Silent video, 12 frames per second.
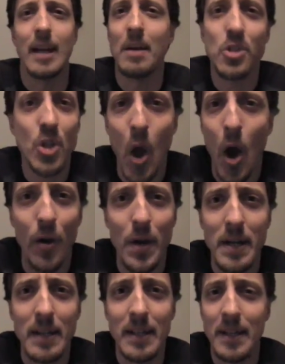I'm
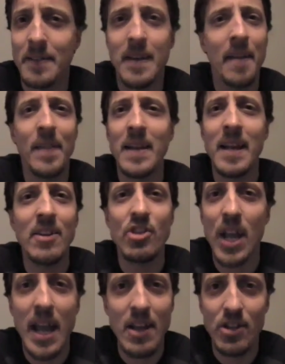sorry, nothing can
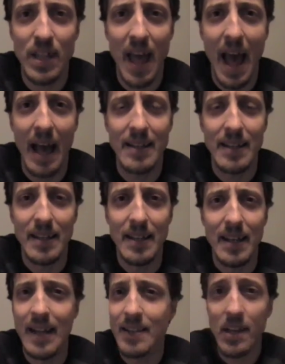change that.
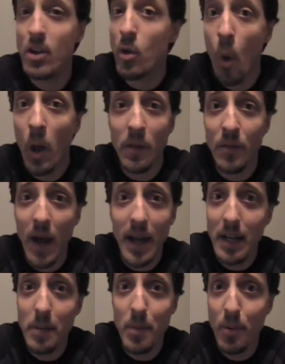It doesn't qualify
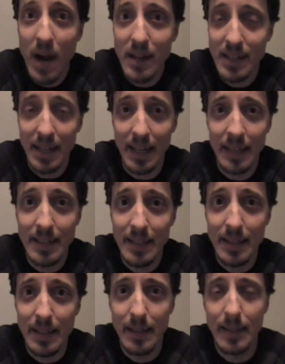you to be president.
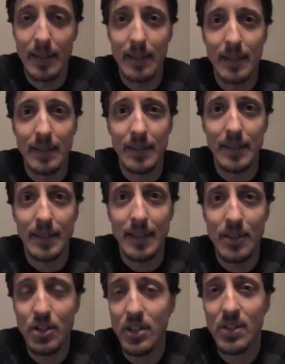
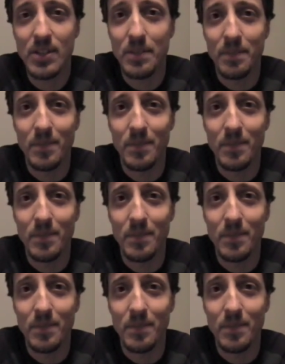It just